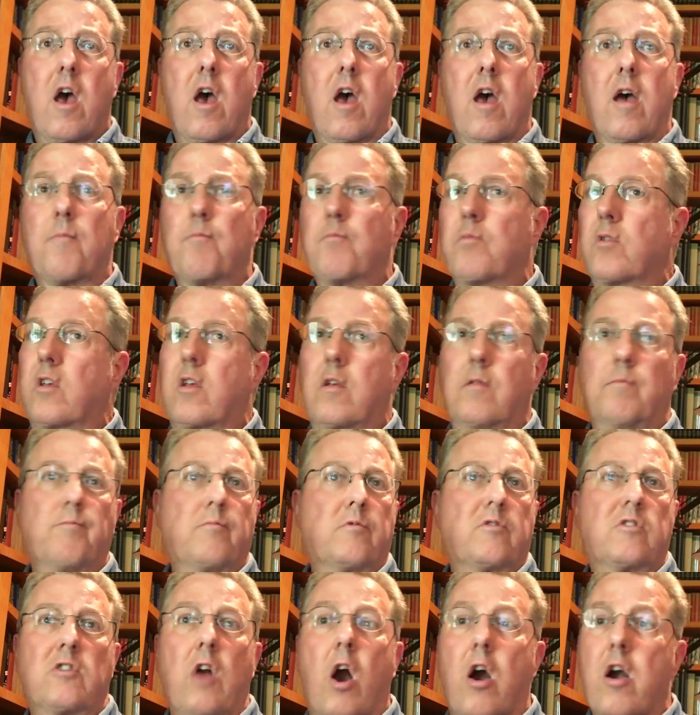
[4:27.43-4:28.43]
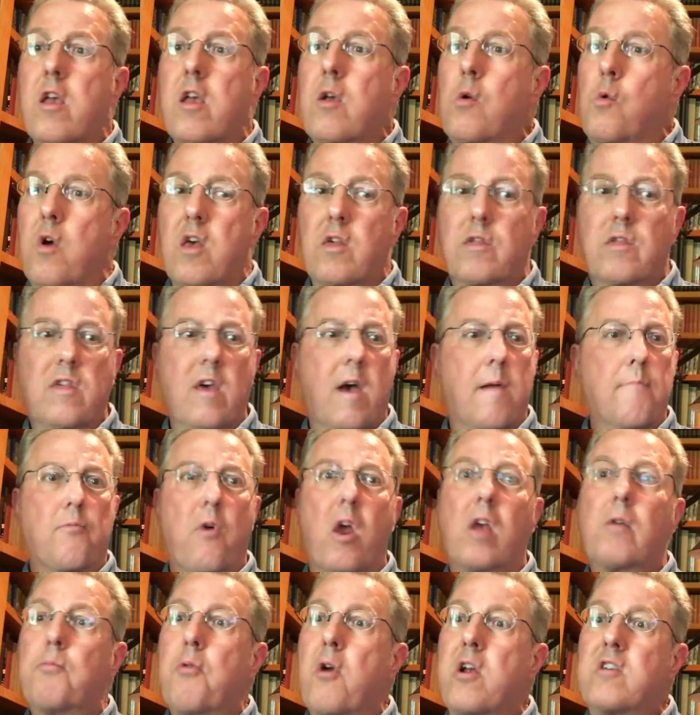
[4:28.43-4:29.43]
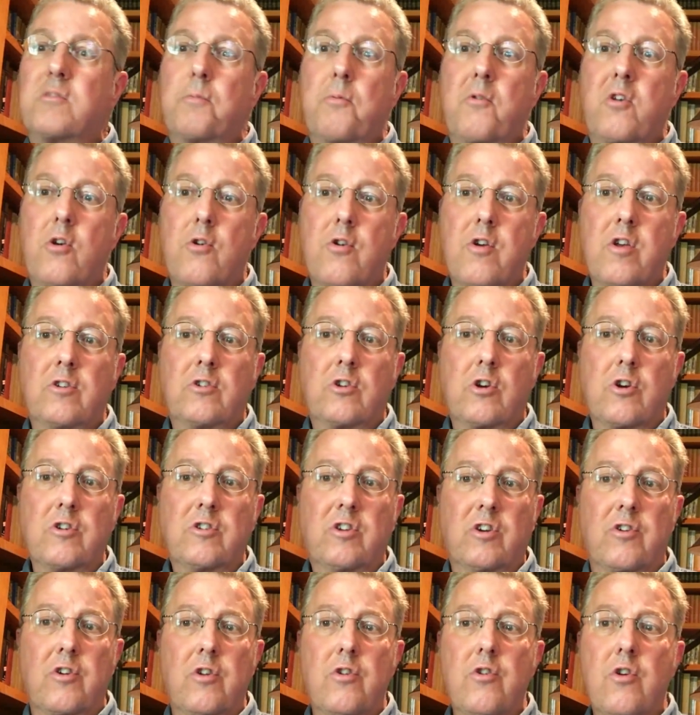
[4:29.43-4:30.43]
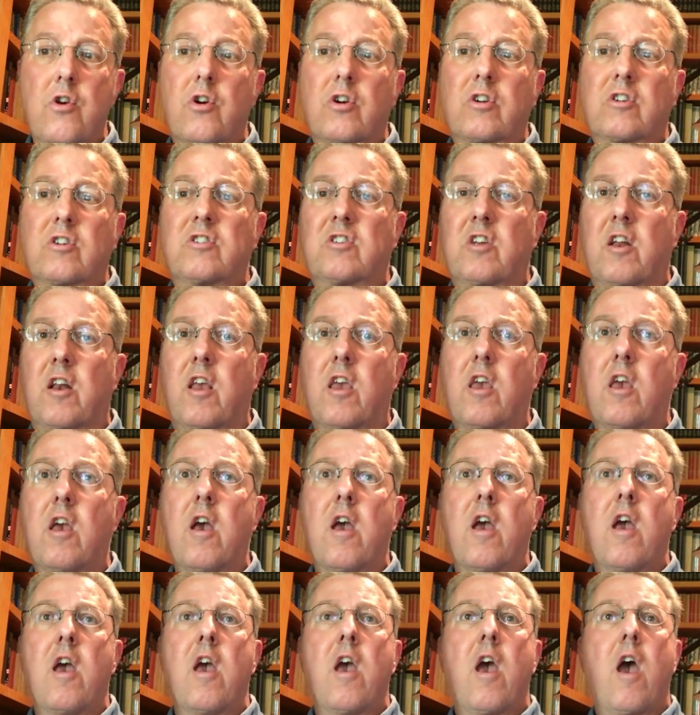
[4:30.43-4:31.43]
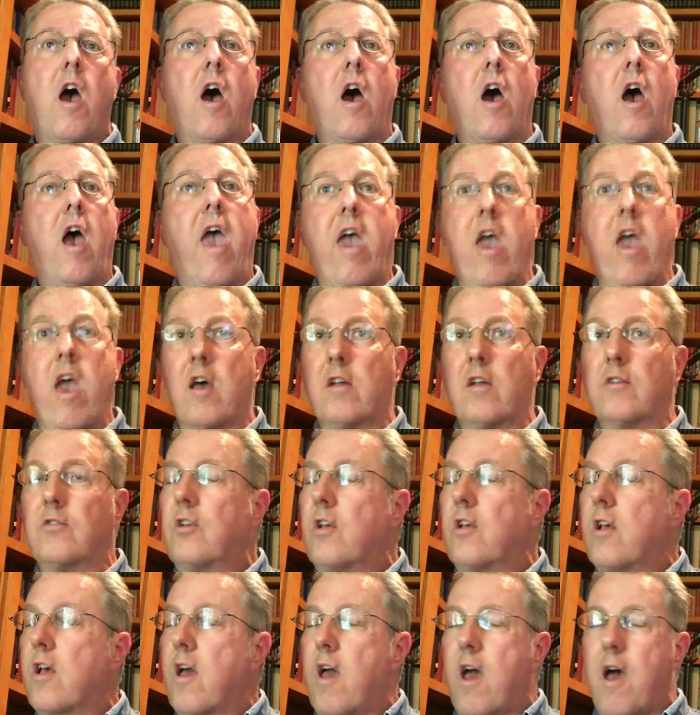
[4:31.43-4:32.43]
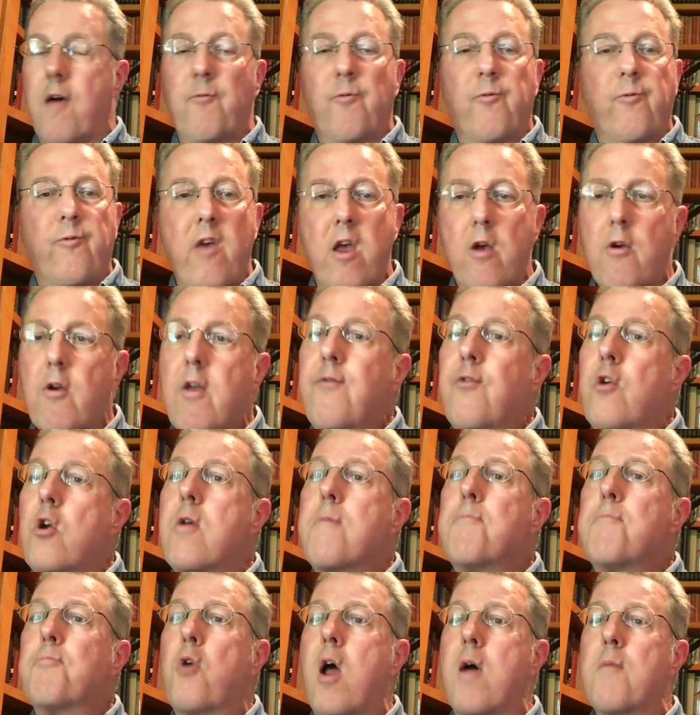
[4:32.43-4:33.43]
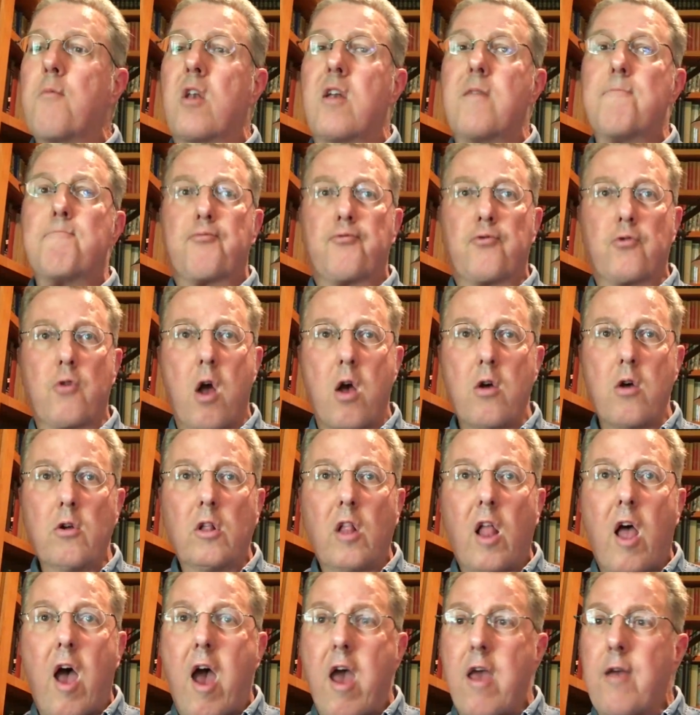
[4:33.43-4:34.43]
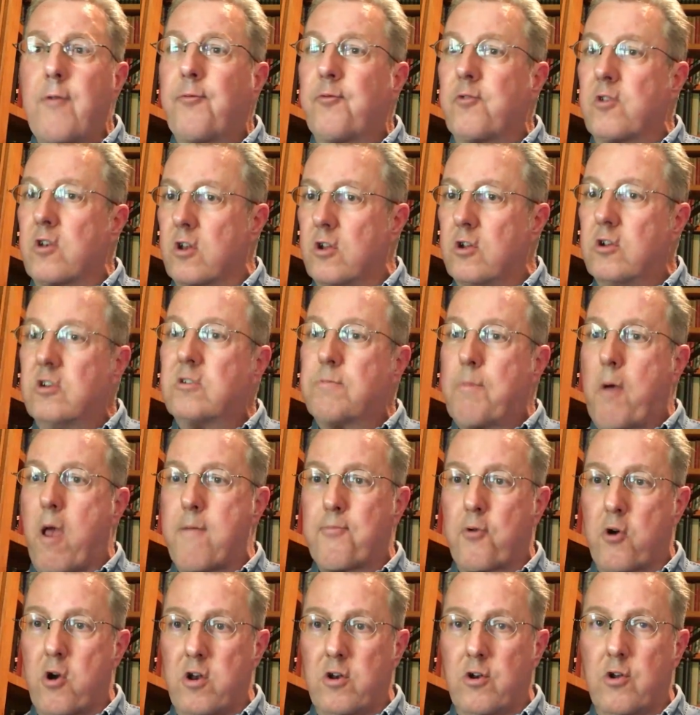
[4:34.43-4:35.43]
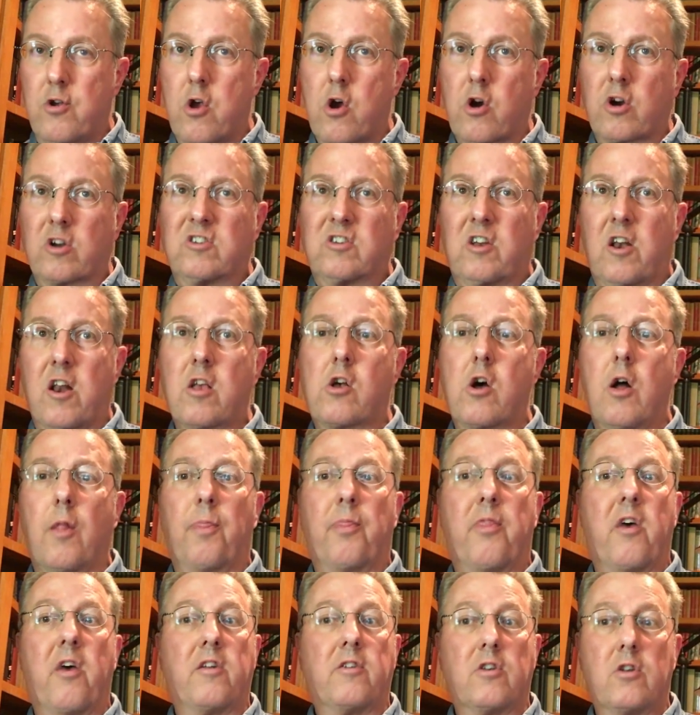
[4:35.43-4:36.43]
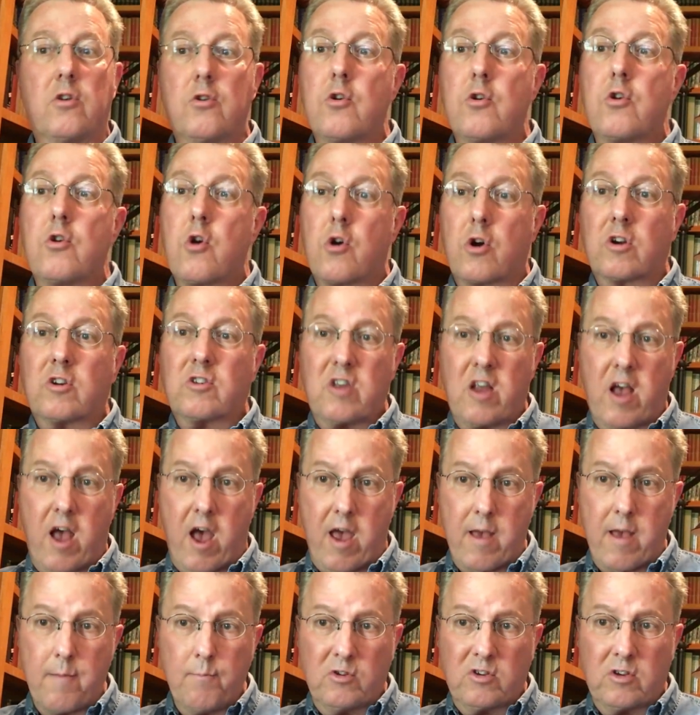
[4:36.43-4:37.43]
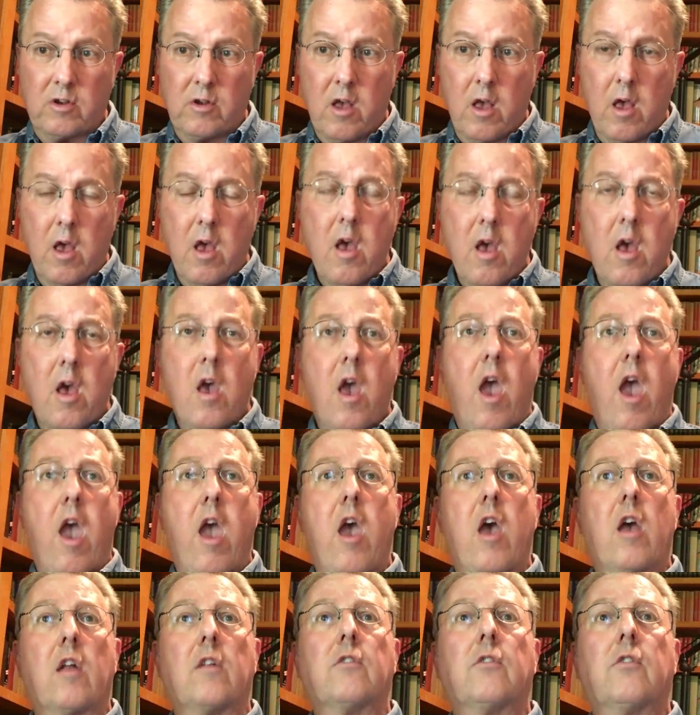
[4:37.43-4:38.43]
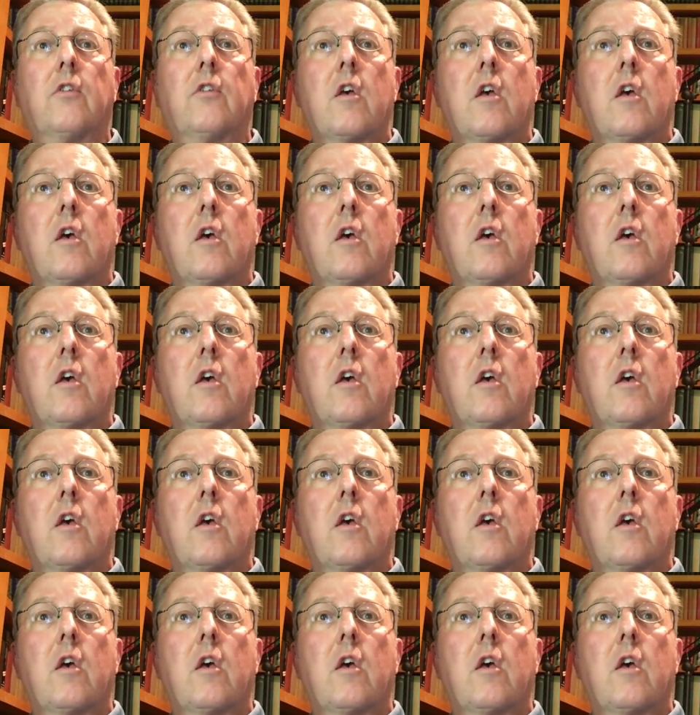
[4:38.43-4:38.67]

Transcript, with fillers: um, starting with uh, Brick Presbyterian Church in New York City uh, and a very, very prominent pro life newspaper in New York City called the New York Times. And